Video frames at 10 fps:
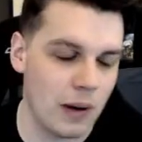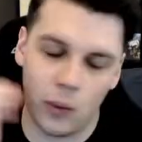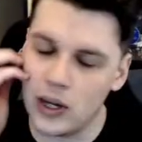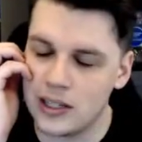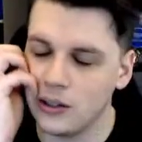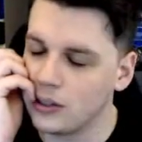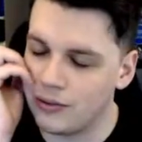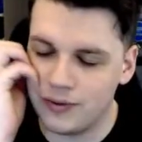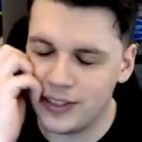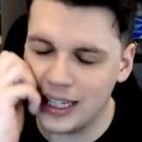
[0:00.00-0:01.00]
But we're still the
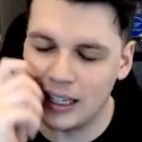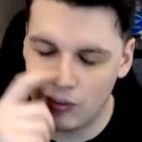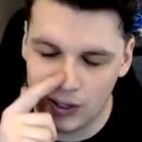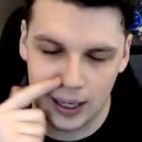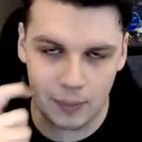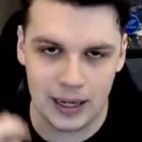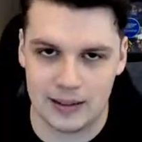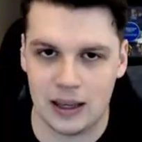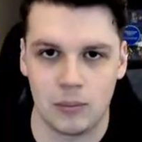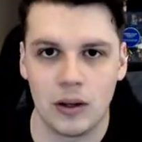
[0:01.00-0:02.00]
significantly better
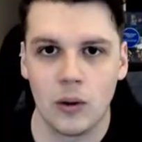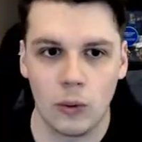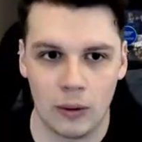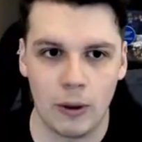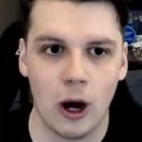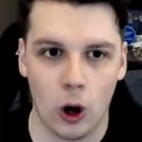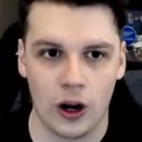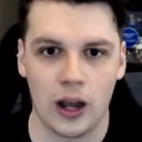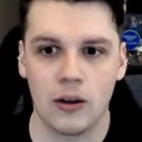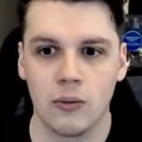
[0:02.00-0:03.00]
team when we're on
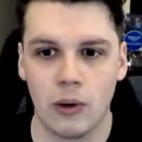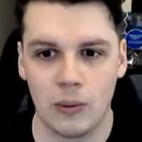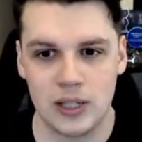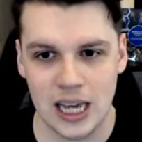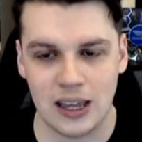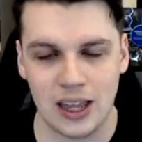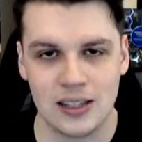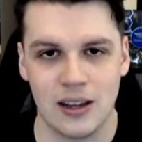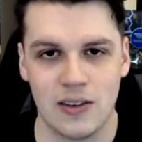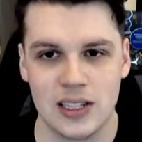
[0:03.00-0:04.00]
it, when we take
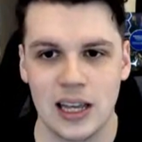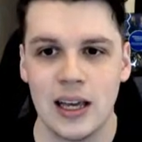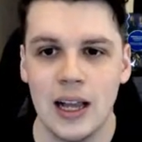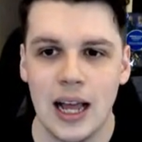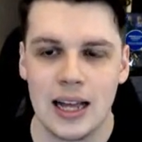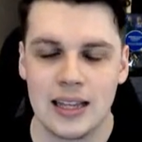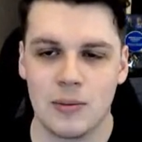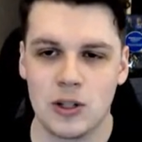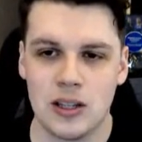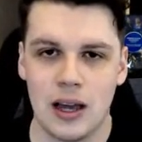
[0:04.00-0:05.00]
things seriously. And
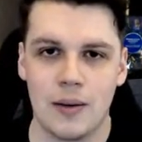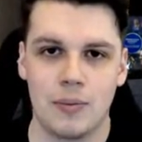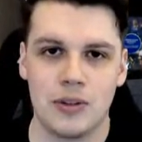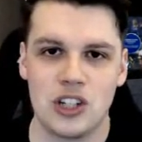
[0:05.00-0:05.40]
someone I